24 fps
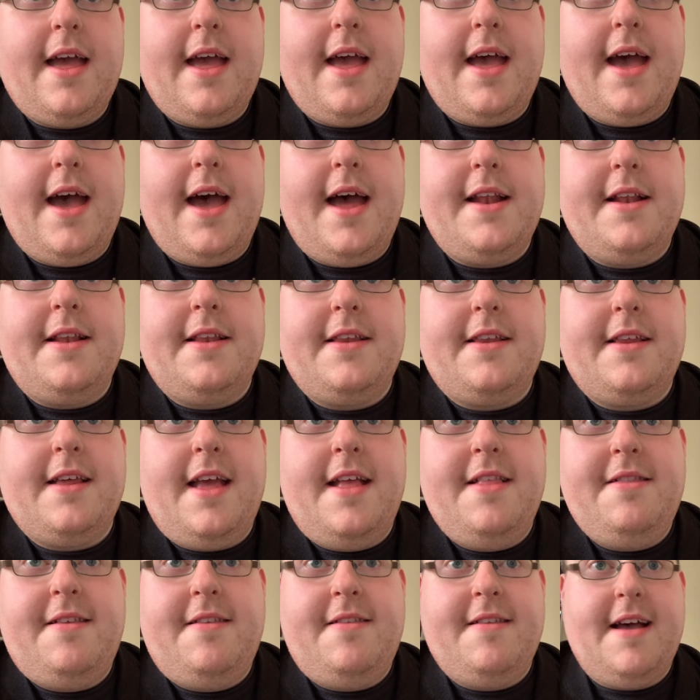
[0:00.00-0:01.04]
And
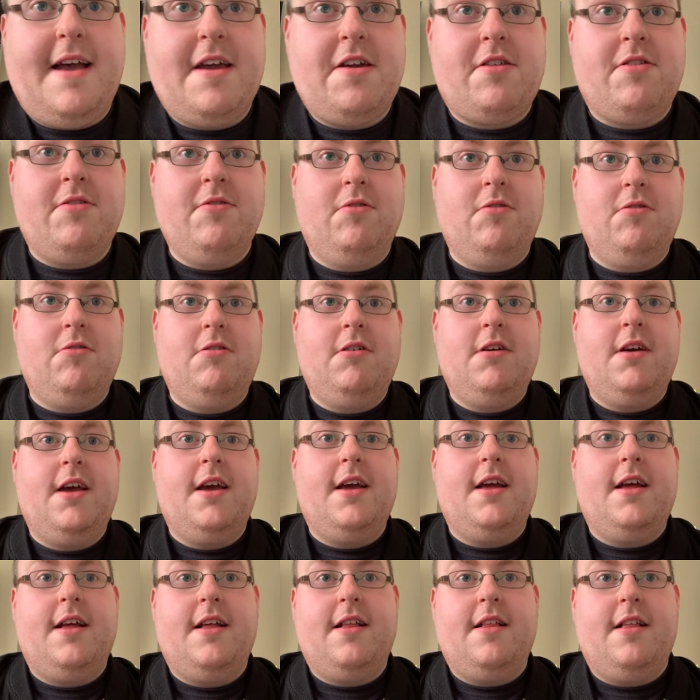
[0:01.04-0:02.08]
the
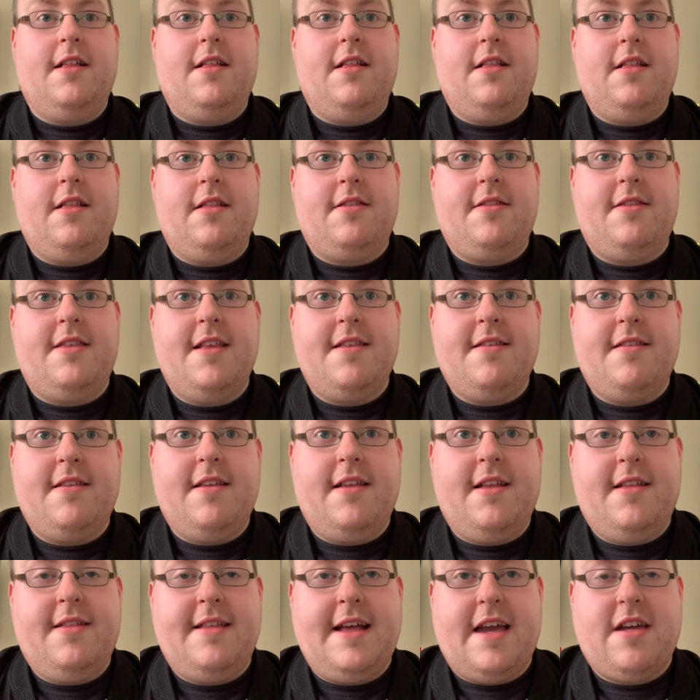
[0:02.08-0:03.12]

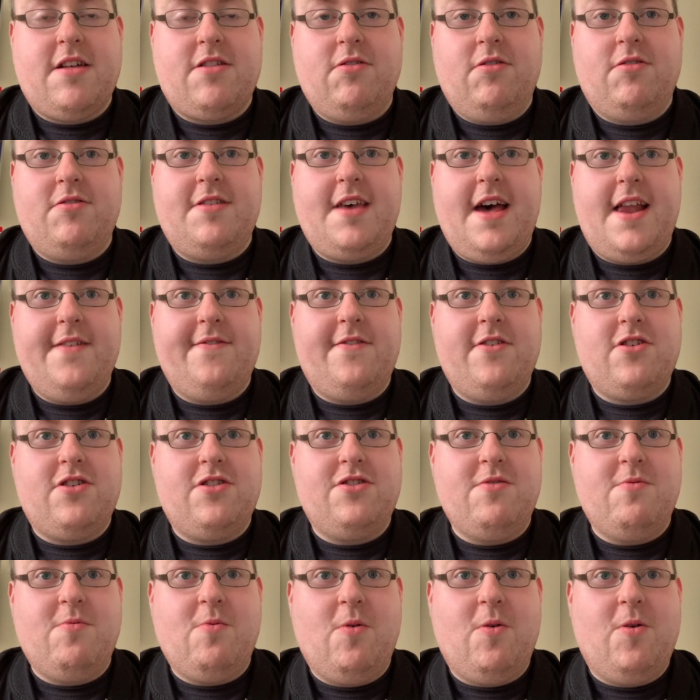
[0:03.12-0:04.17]
National
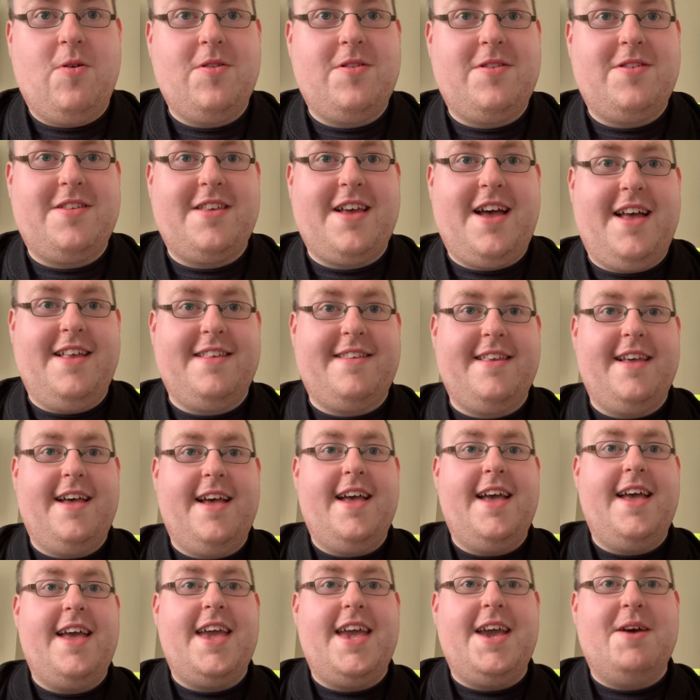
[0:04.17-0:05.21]
Television Award says
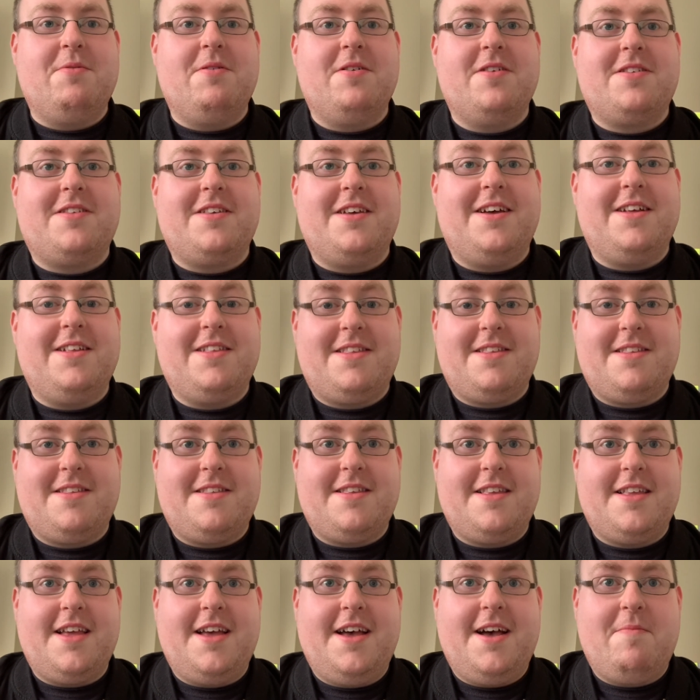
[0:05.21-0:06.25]
it was
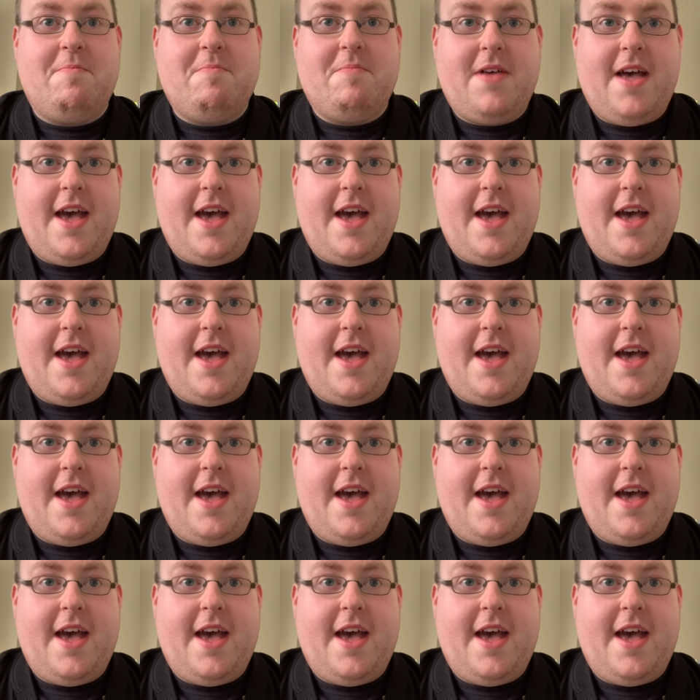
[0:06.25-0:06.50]
a